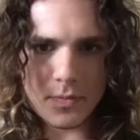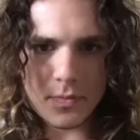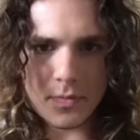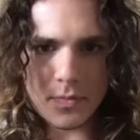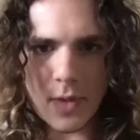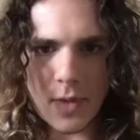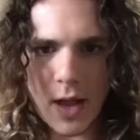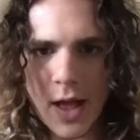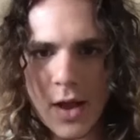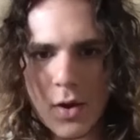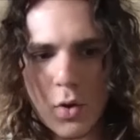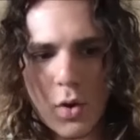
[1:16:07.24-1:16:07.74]

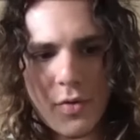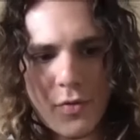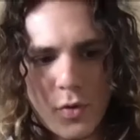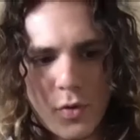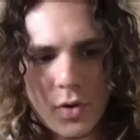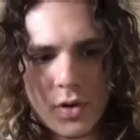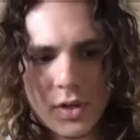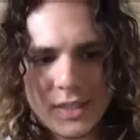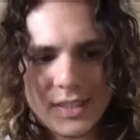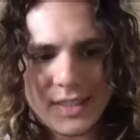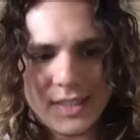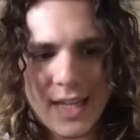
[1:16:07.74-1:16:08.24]
i don't know if you
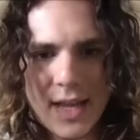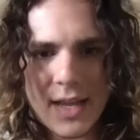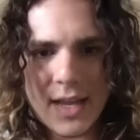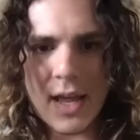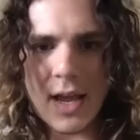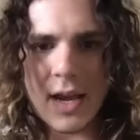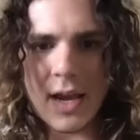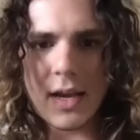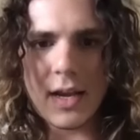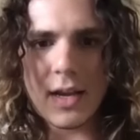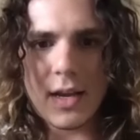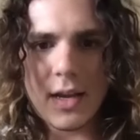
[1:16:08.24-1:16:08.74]
understand yeah.
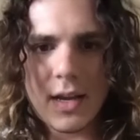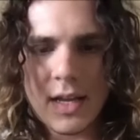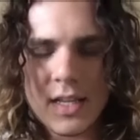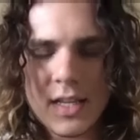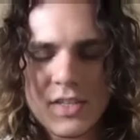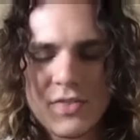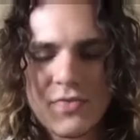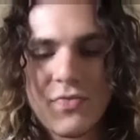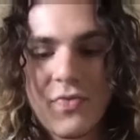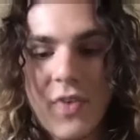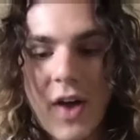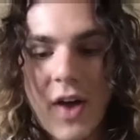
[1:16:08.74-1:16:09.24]
that
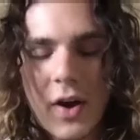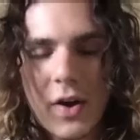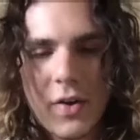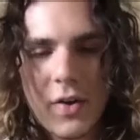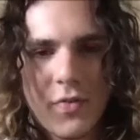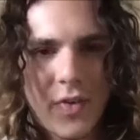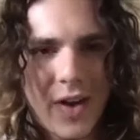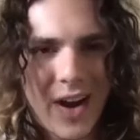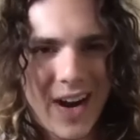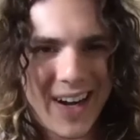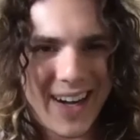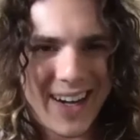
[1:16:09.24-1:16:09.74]
it's very
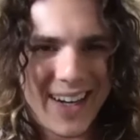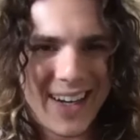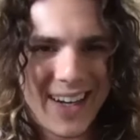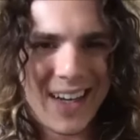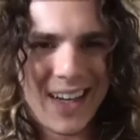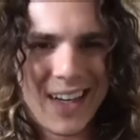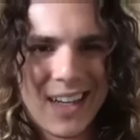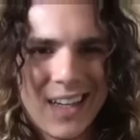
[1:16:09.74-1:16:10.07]
very